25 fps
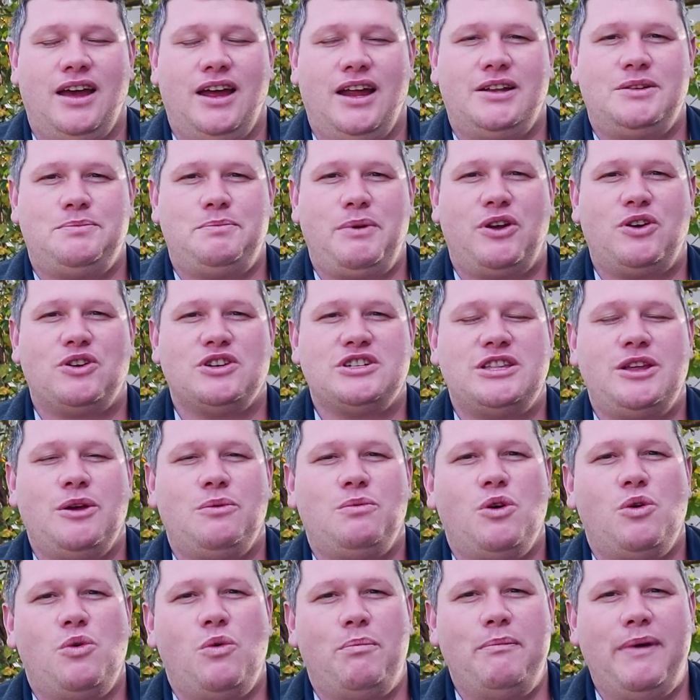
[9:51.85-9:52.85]
It's because there
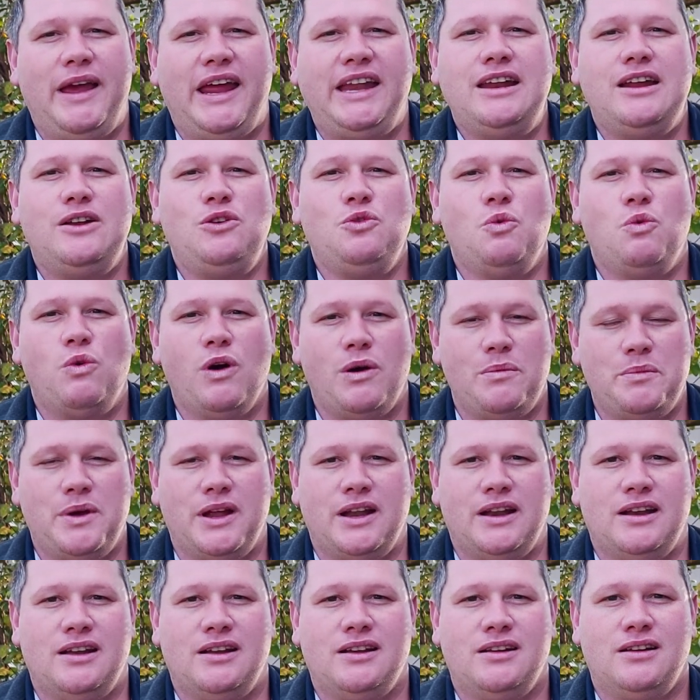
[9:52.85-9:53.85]
were men and
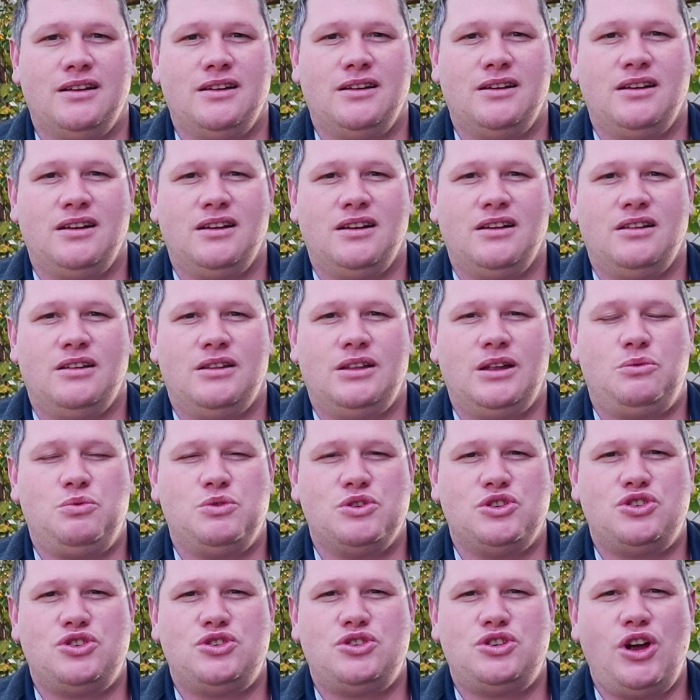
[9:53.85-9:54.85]
women that
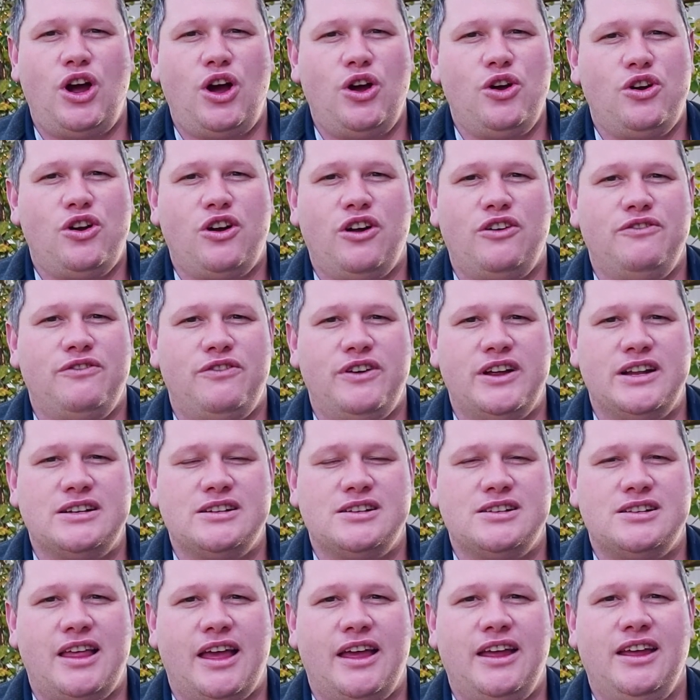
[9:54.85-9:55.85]
were so
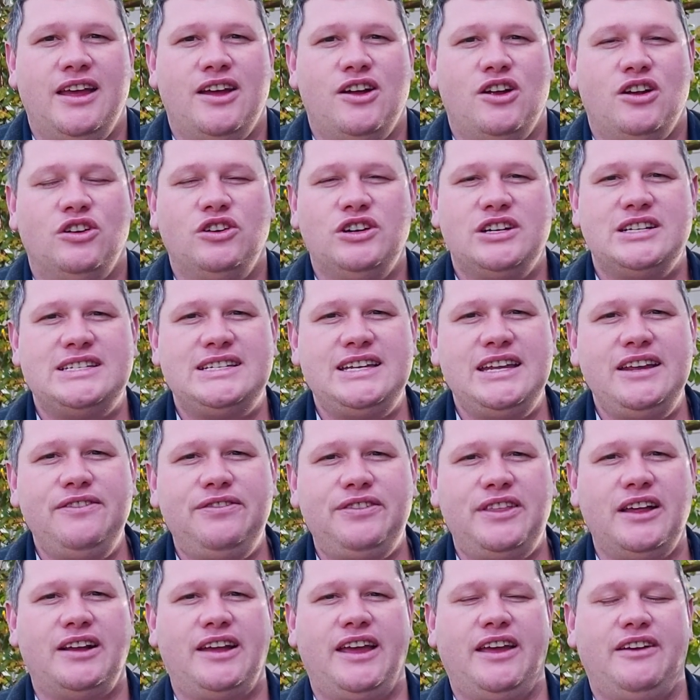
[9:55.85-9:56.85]
convinced, they
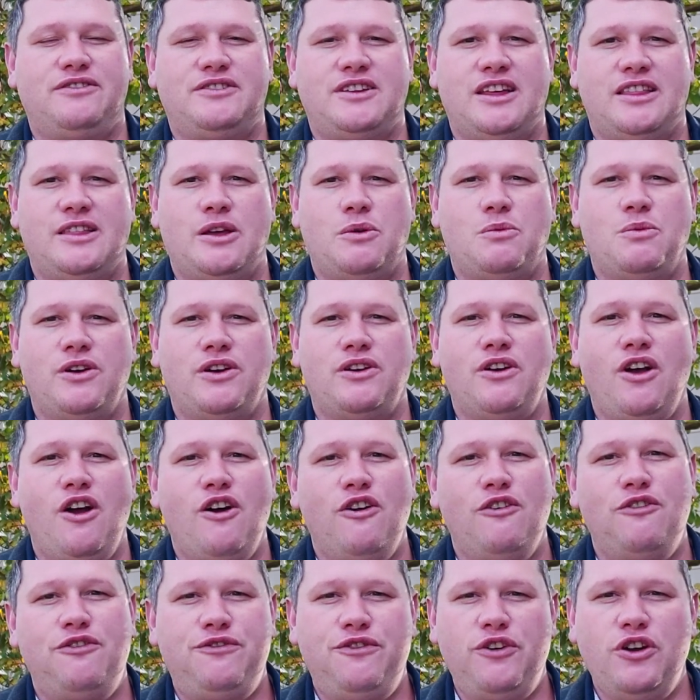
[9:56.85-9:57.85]
received the gift and they were
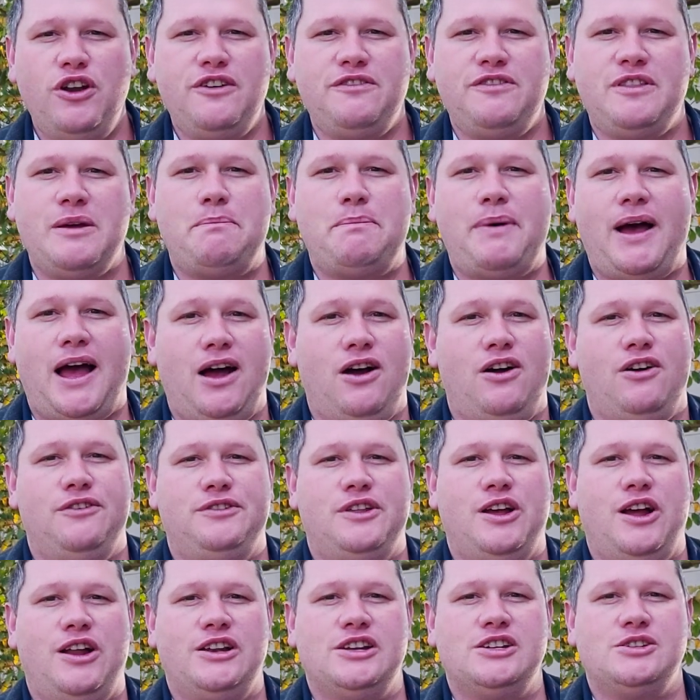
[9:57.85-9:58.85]
full of the power
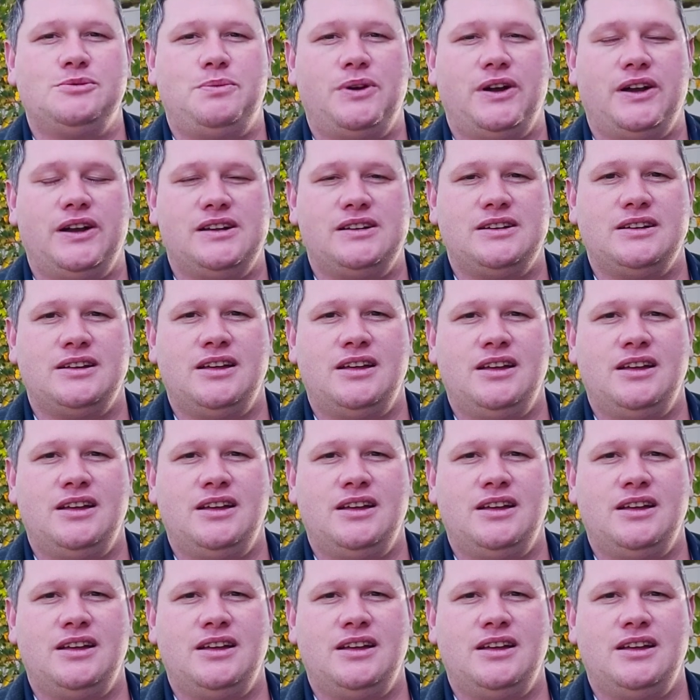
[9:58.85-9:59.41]
of the Holy Spirit.